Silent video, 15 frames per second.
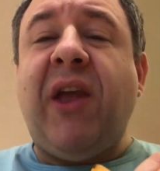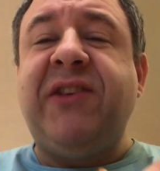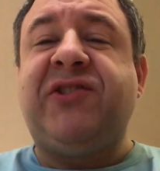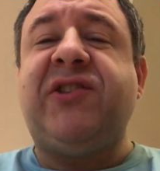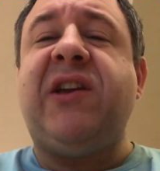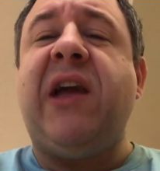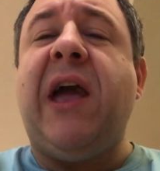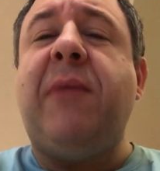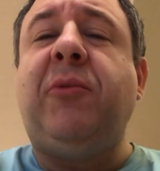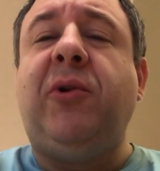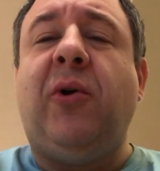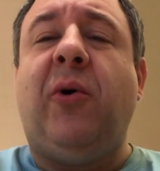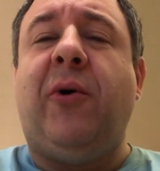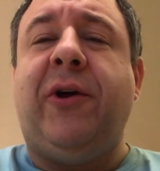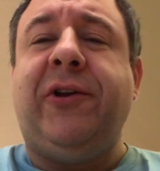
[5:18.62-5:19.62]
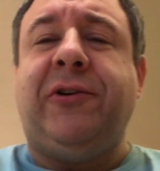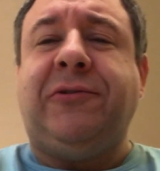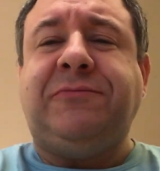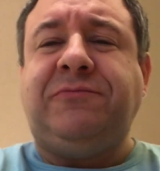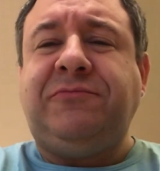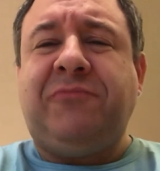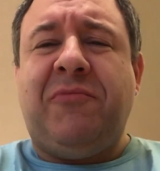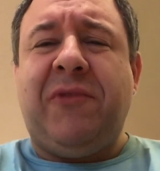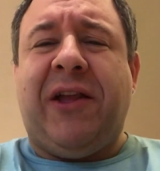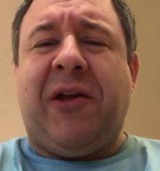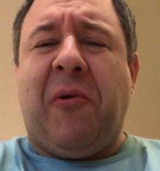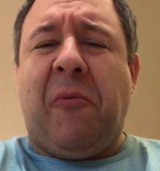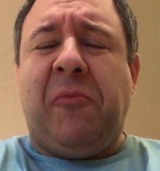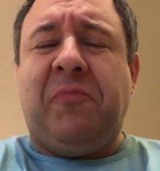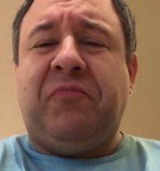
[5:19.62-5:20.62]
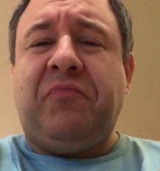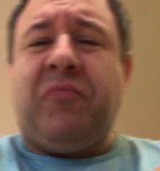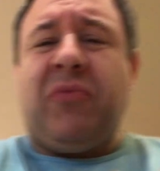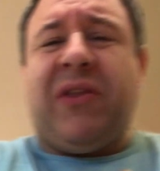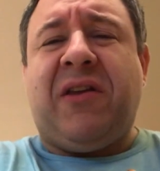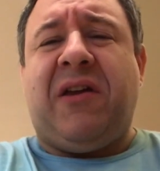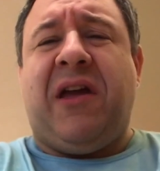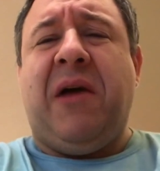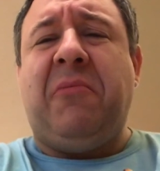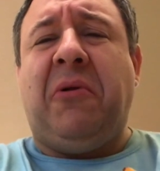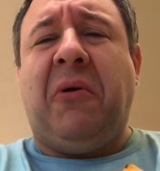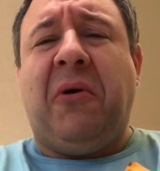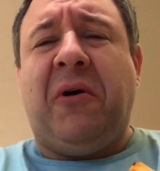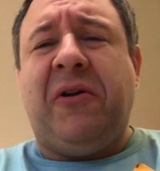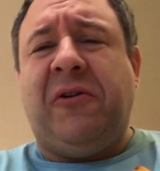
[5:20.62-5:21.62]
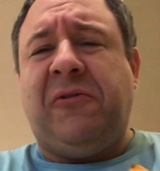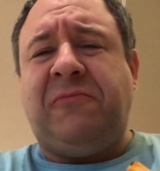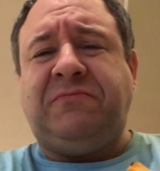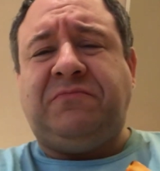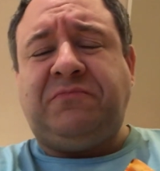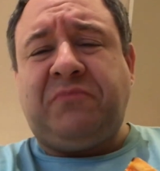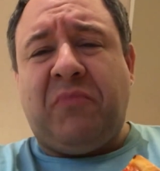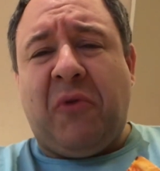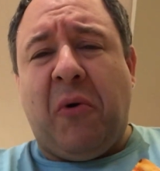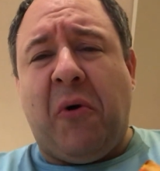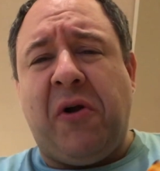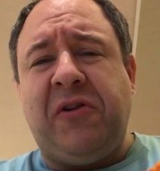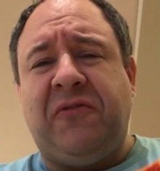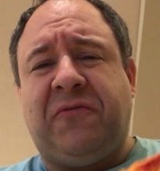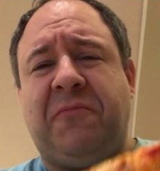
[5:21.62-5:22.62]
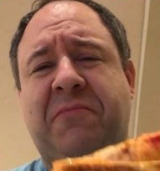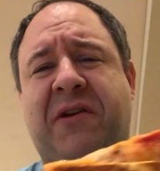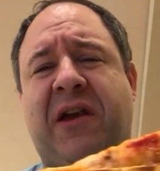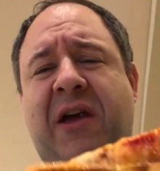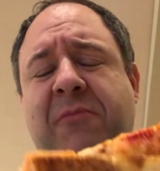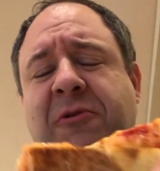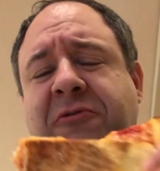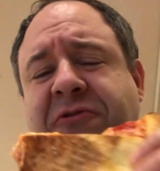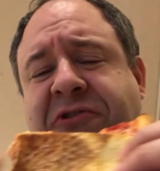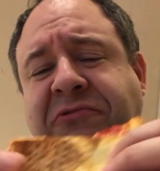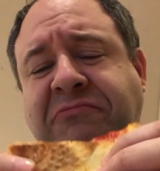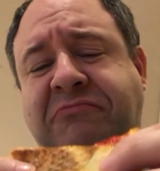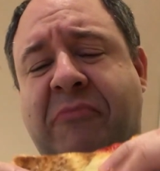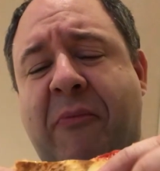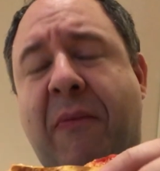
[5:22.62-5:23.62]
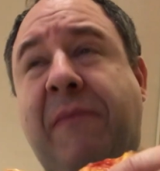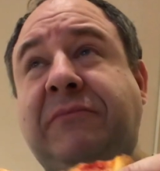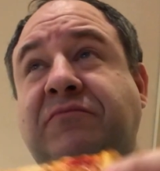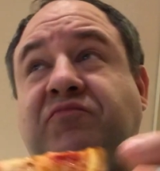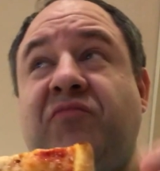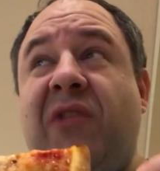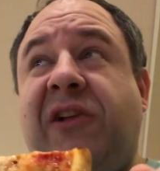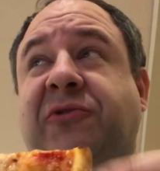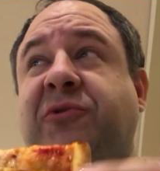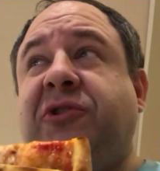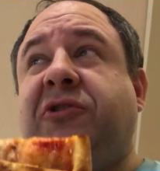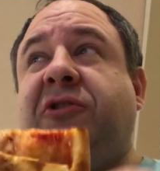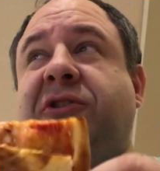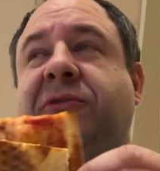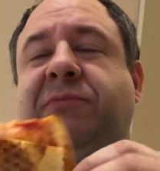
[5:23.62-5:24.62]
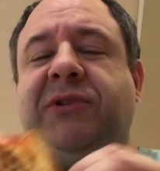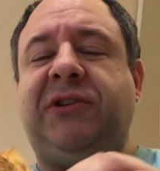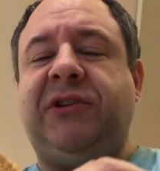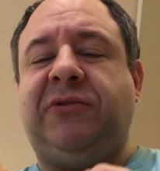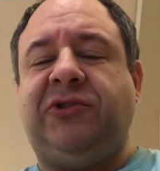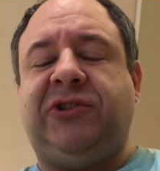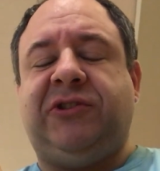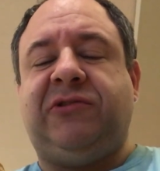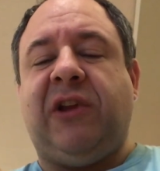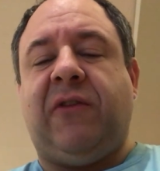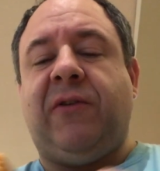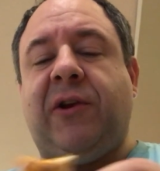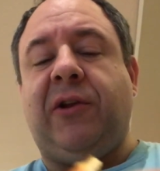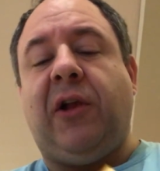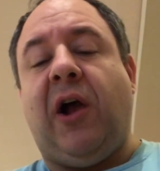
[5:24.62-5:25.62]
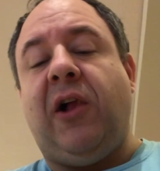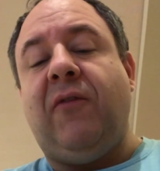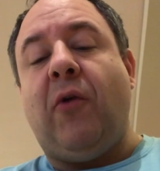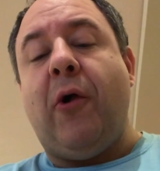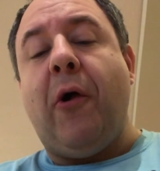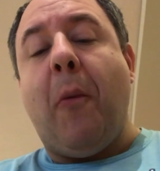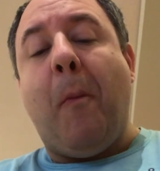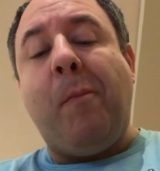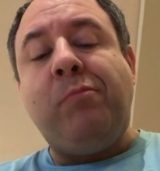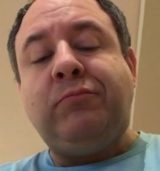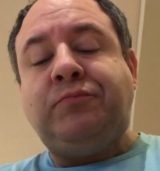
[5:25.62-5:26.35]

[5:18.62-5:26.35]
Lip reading: It's camel oil. I'm like, camel oil? Oil from camels? That's what he called it, but I think it was just like regular olive oil.